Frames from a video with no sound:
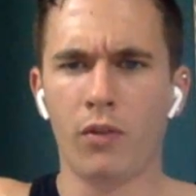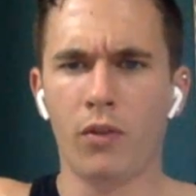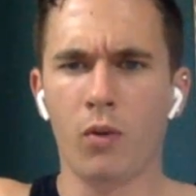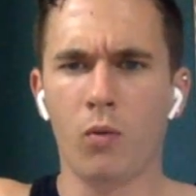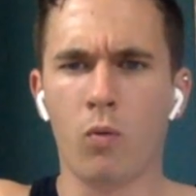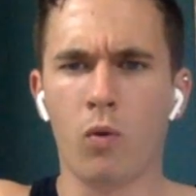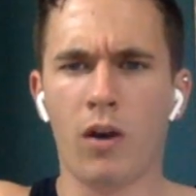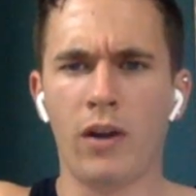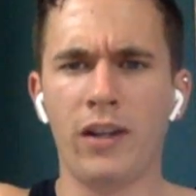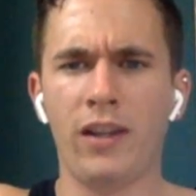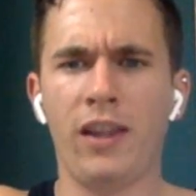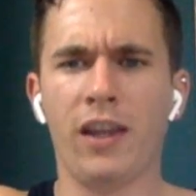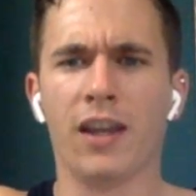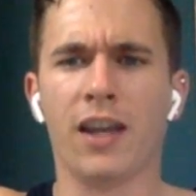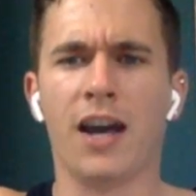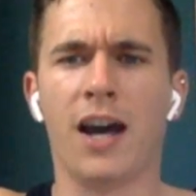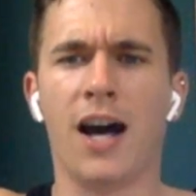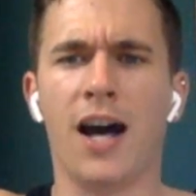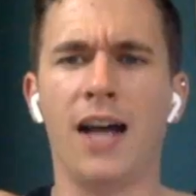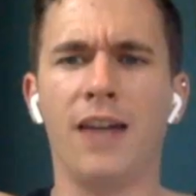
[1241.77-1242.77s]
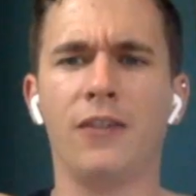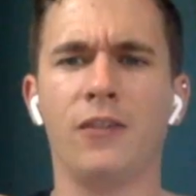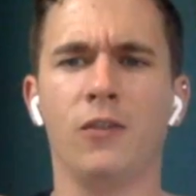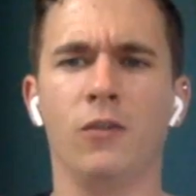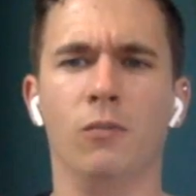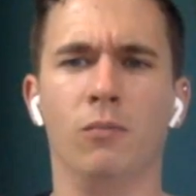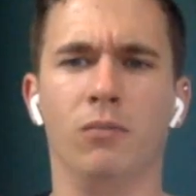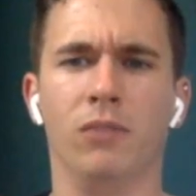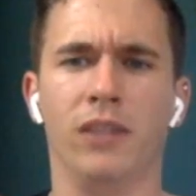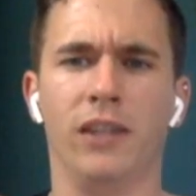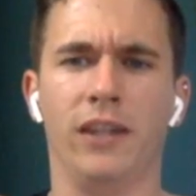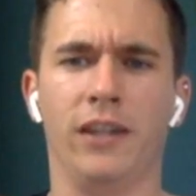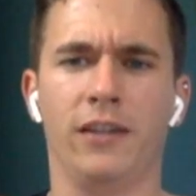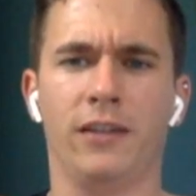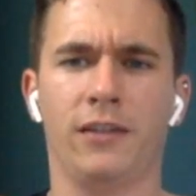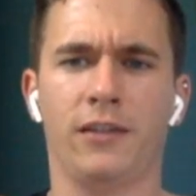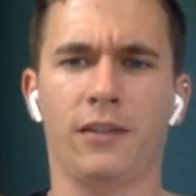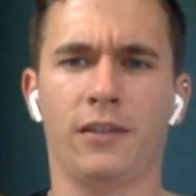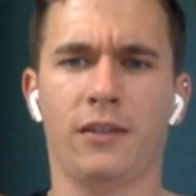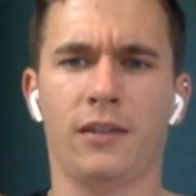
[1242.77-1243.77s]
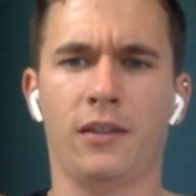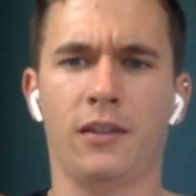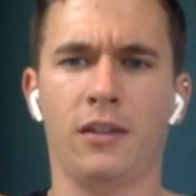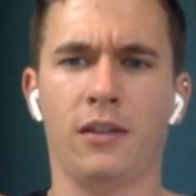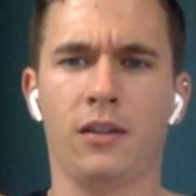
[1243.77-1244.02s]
The one in the costume place.